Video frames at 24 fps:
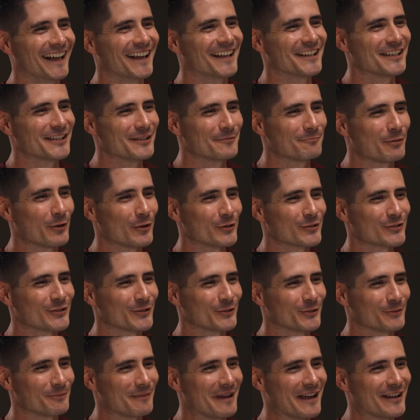Your
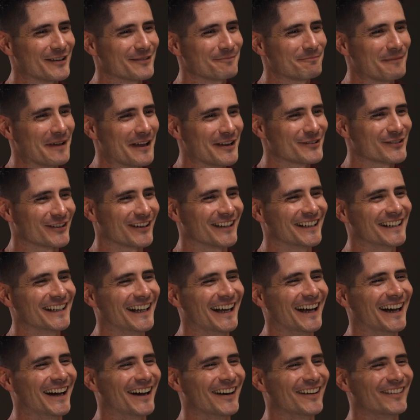personal mantra.
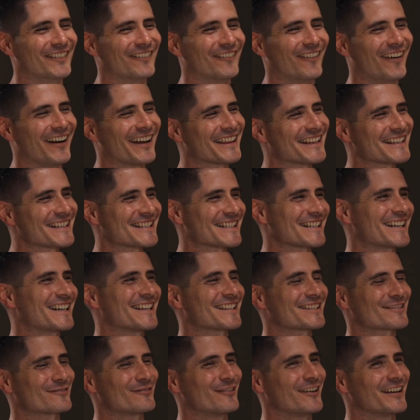Why this
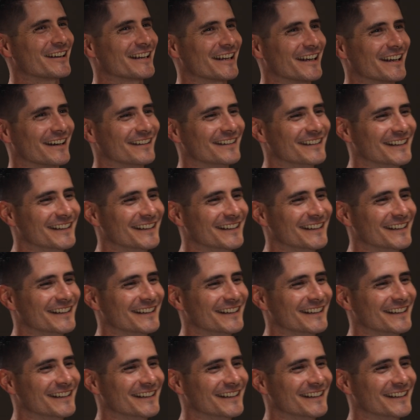task, why now?